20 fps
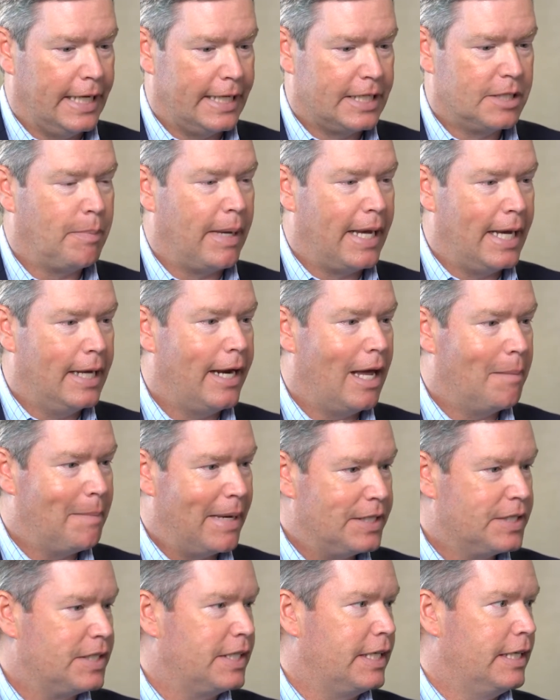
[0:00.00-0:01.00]
expand
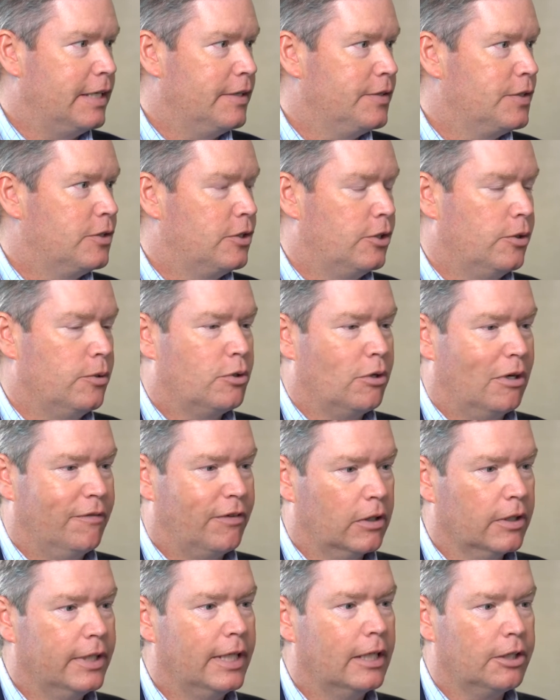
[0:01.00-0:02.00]
MSCs to sort
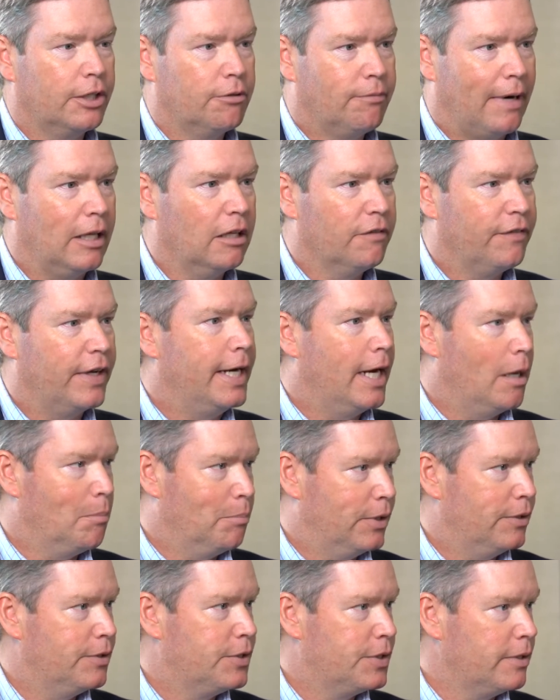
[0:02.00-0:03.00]
of clinically relevant
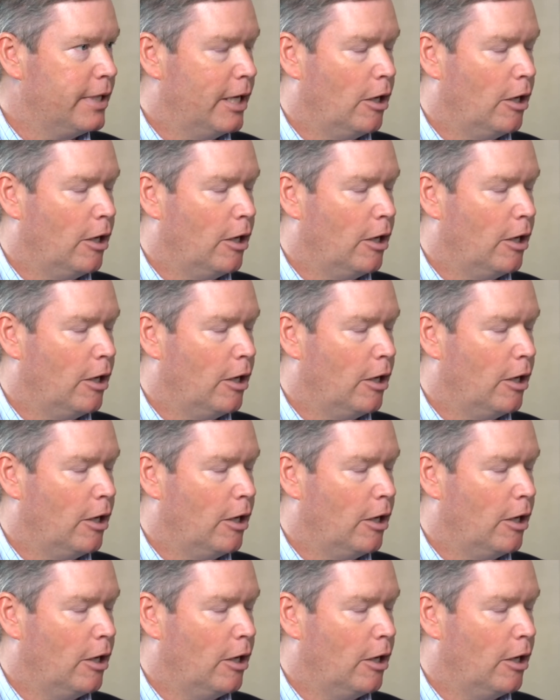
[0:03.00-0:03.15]
numbers,